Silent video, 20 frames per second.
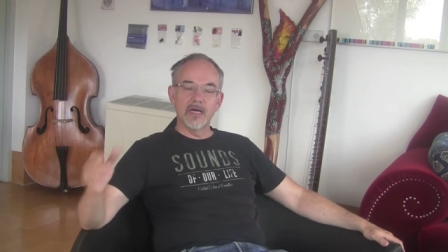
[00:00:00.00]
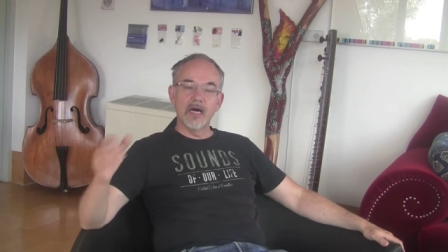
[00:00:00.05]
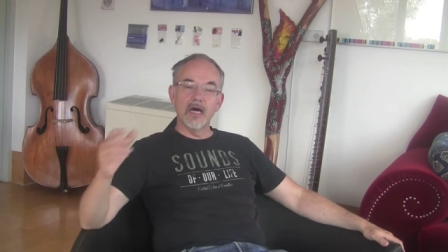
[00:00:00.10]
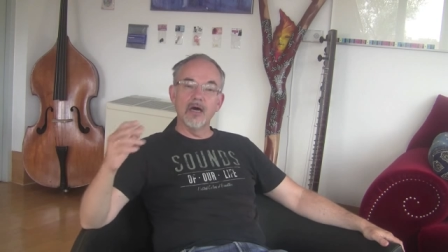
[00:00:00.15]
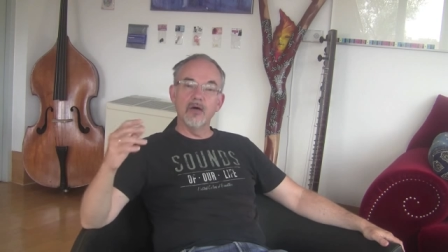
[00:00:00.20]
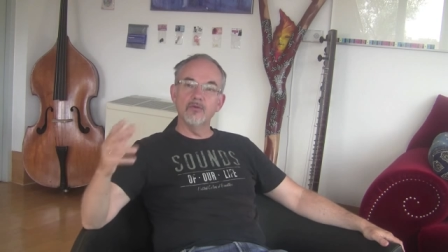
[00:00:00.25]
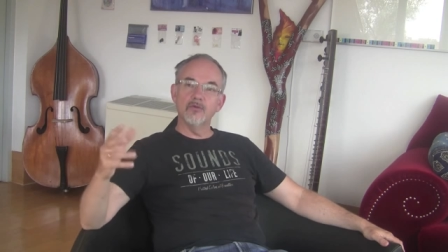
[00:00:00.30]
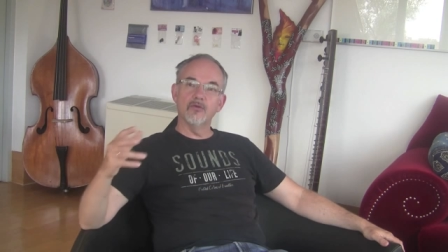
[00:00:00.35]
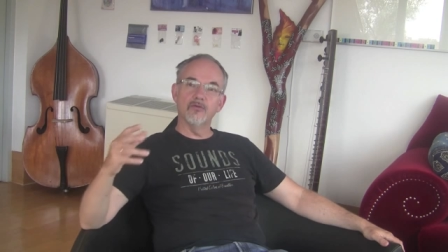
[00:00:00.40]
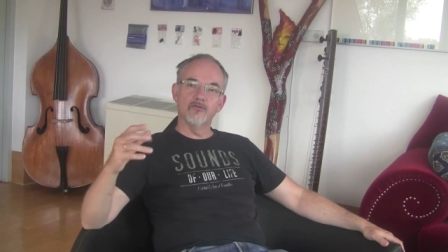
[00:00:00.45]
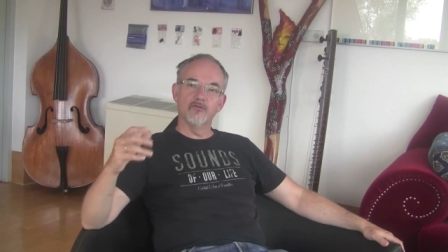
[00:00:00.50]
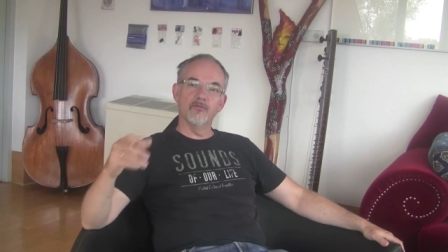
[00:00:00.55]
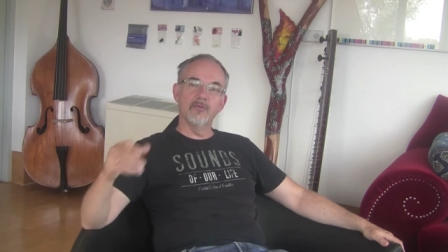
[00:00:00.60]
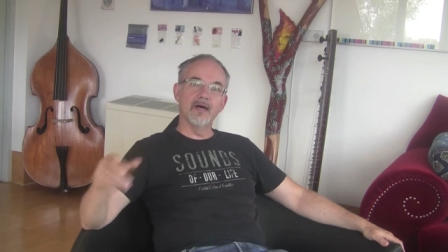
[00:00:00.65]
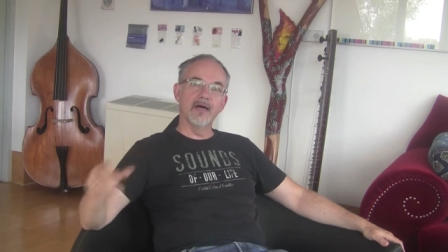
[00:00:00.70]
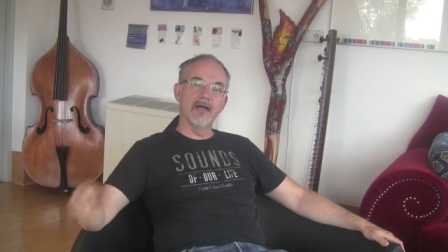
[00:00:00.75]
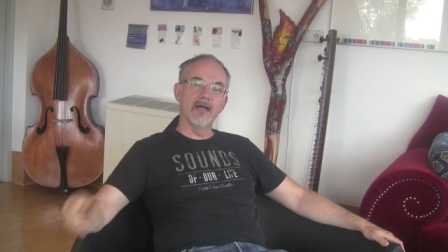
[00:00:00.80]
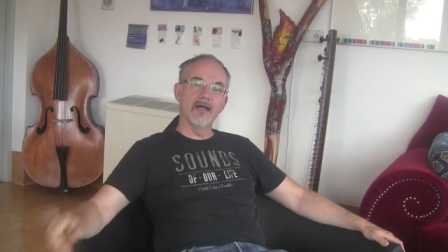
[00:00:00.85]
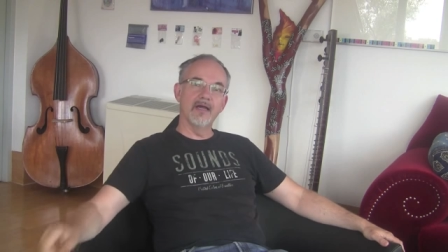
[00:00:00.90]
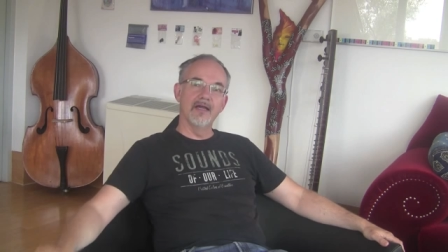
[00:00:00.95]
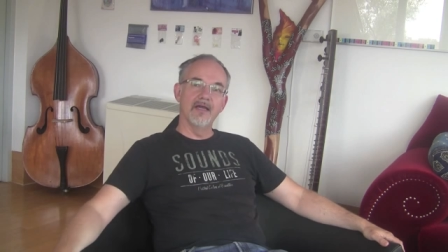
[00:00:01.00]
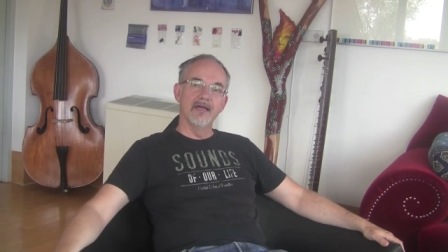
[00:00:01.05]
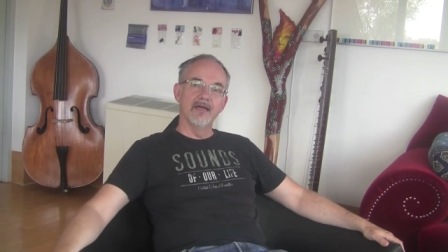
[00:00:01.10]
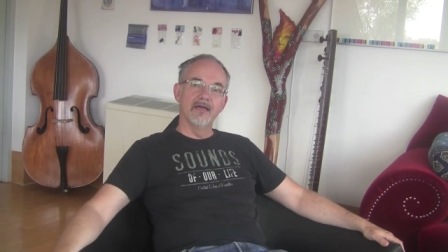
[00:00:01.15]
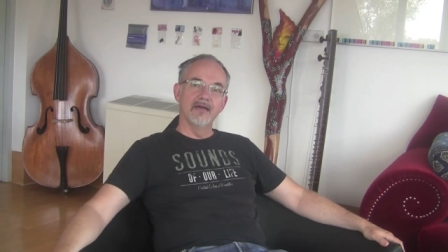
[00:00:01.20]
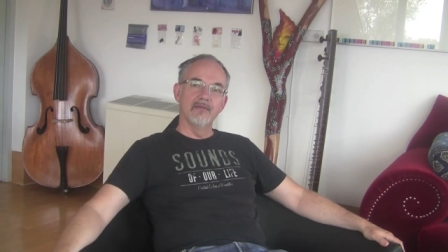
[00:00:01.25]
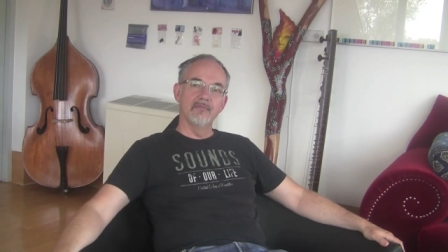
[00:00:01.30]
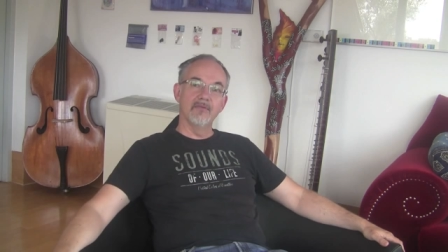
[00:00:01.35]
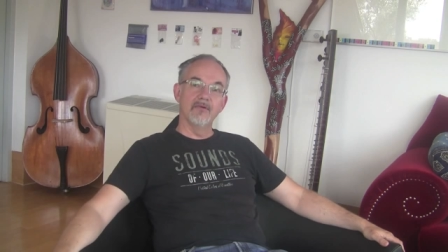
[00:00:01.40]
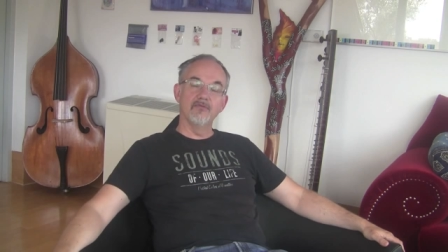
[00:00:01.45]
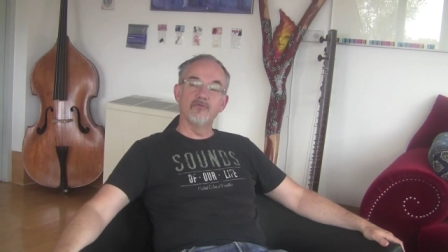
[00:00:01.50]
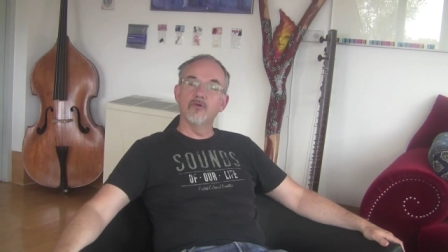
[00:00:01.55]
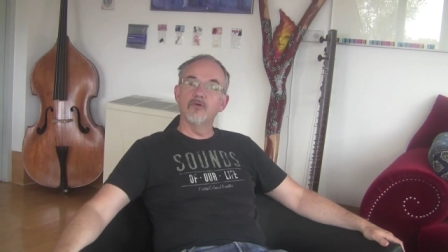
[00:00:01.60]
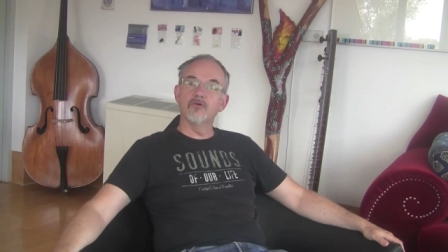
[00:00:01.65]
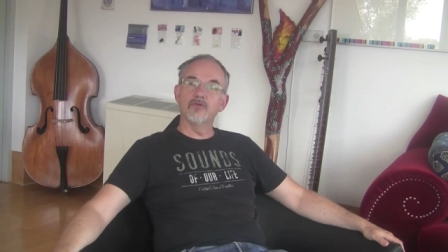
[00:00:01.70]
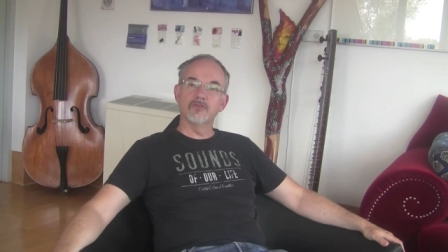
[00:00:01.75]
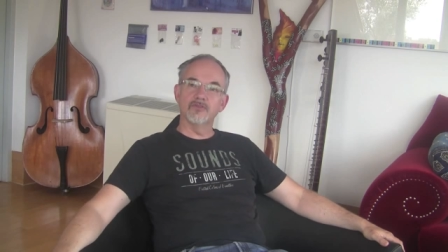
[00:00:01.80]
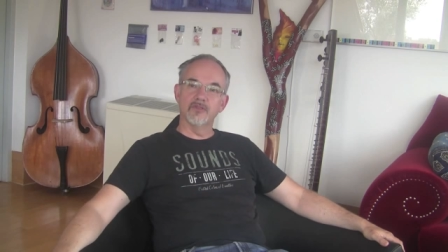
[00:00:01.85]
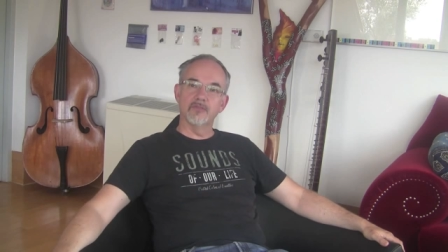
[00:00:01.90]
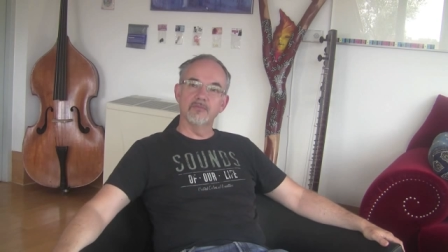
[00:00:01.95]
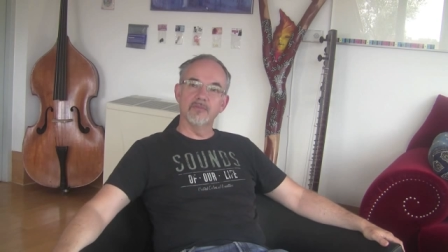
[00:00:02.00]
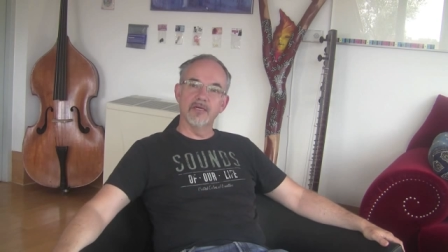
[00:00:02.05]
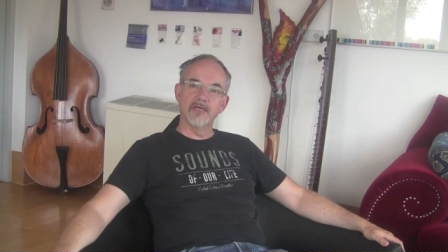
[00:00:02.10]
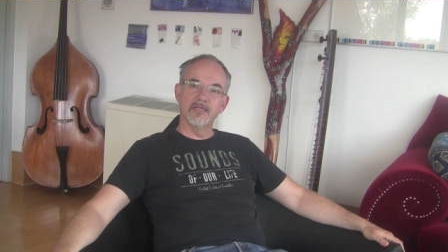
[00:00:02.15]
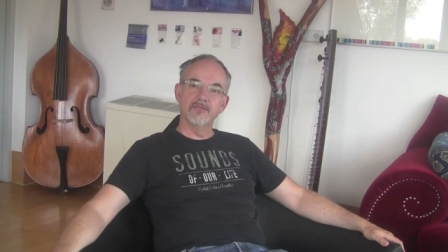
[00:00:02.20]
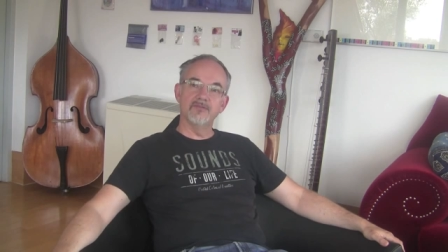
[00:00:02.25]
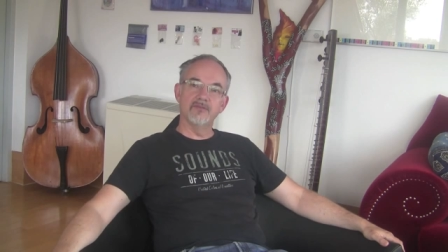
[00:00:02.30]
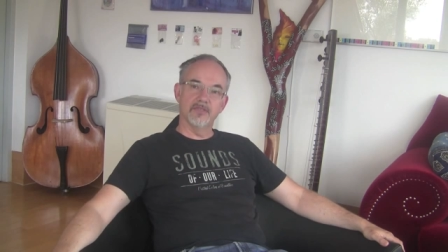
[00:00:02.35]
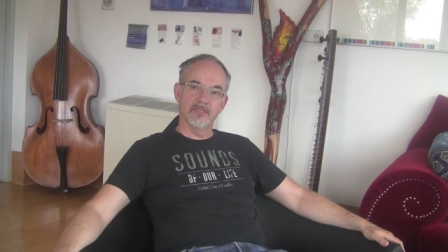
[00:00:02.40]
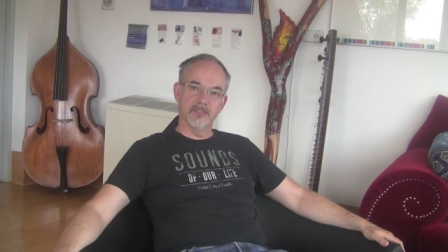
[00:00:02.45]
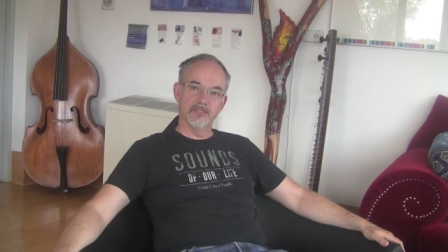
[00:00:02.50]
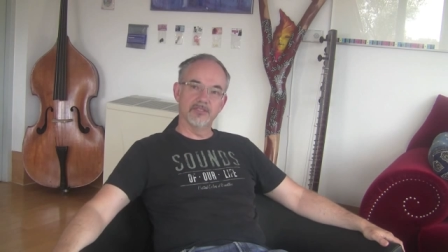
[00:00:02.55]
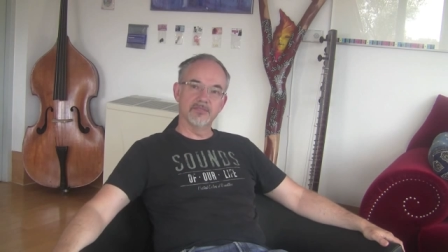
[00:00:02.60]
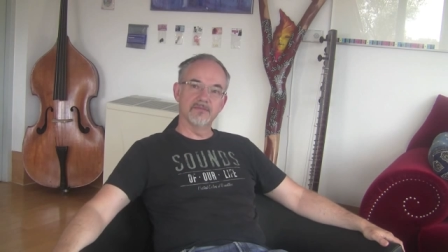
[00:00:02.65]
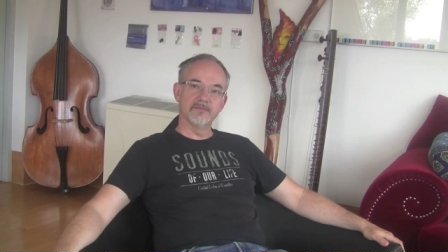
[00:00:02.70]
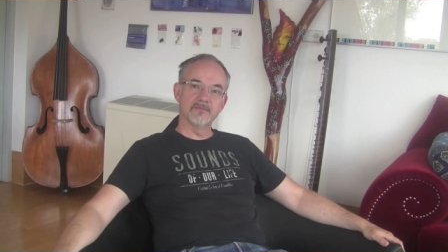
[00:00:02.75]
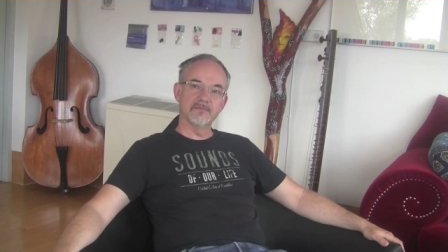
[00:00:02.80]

out of my, my focus and my education.